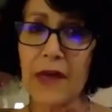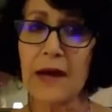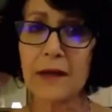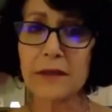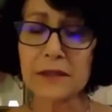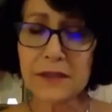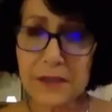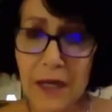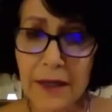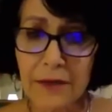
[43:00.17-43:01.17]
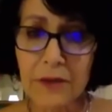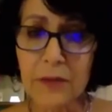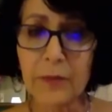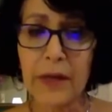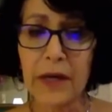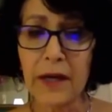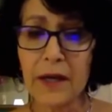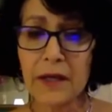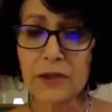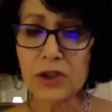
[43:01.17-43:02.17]
that cycle
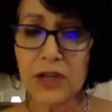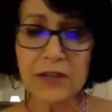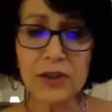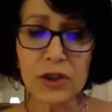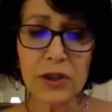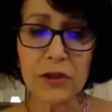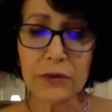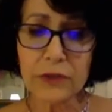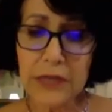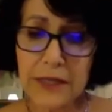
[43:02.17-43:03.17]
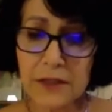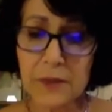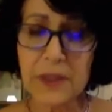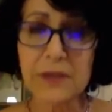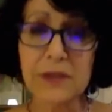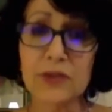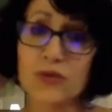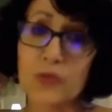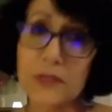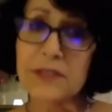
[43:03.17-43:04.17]
by changing your taste buds and
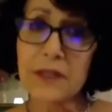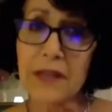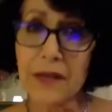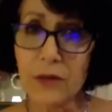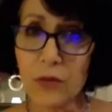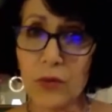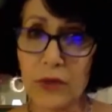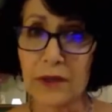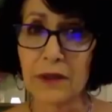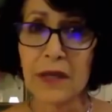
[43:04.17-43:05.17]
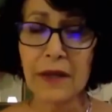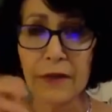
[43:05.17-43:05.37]
trusting that you will.